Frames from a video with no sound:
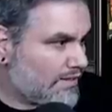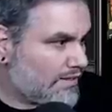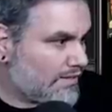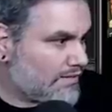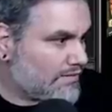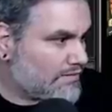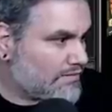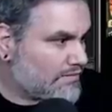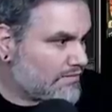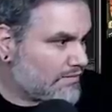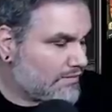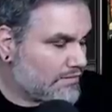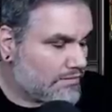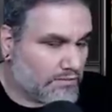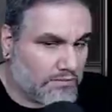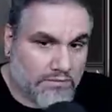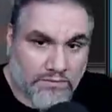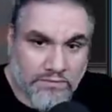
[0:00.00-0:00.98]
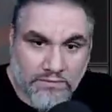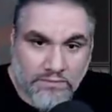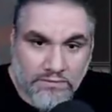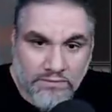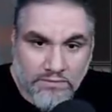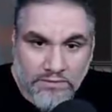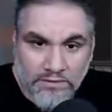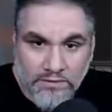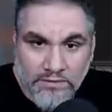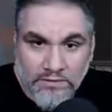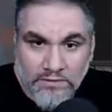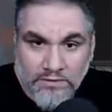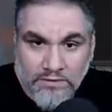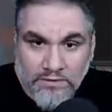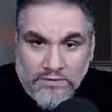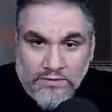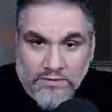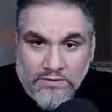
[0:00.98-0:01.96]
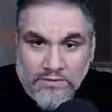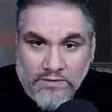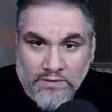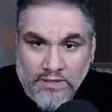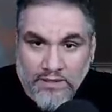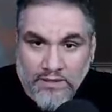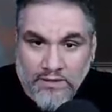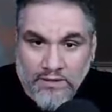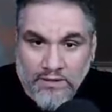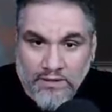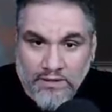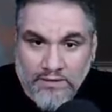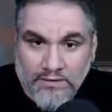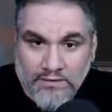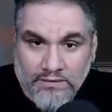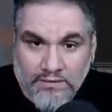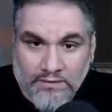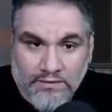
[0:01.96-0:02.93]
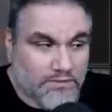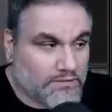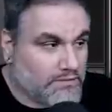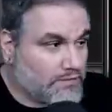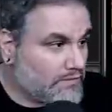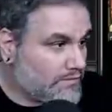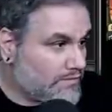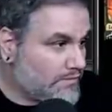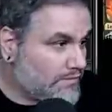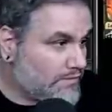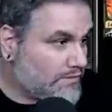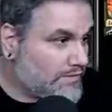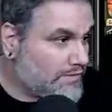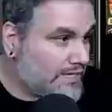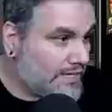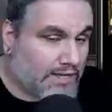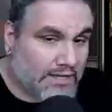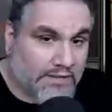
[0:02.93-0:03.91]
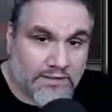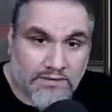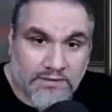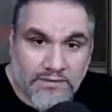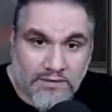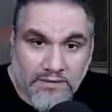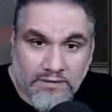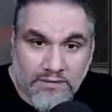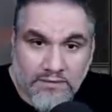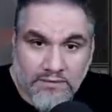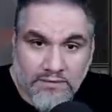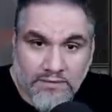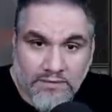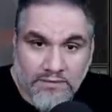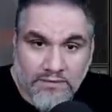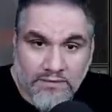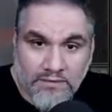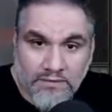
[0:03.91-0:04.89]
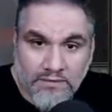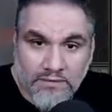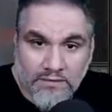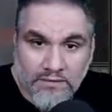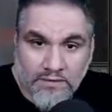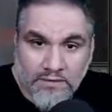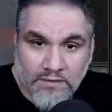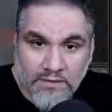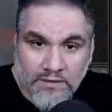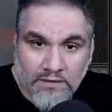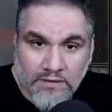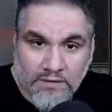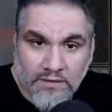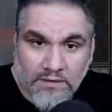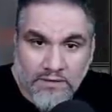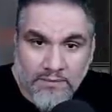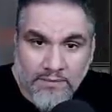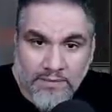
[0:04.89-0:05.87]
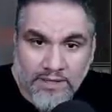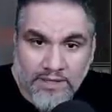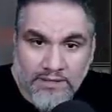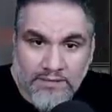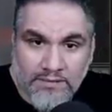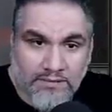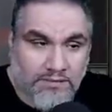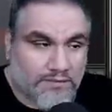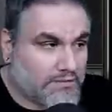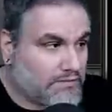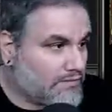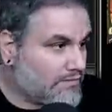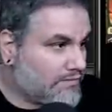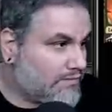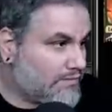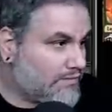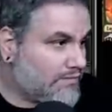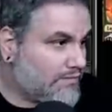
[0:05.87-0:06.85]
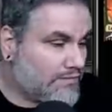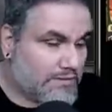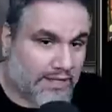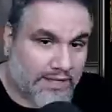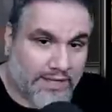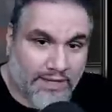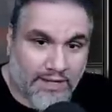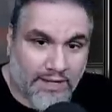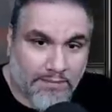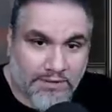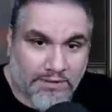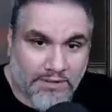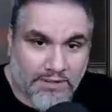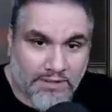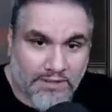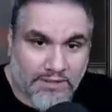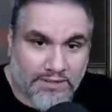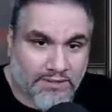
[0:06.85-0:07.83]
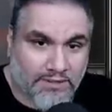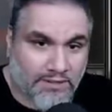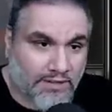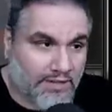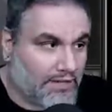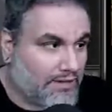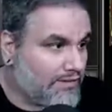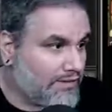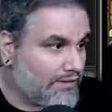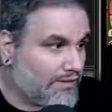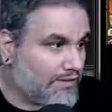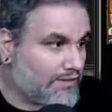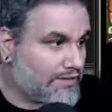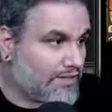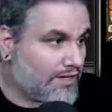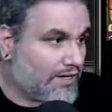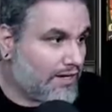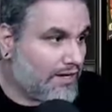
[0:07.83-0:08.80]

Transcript: Okay, so they lost Deccan Stone, Commit, they kept Disallow, and they lost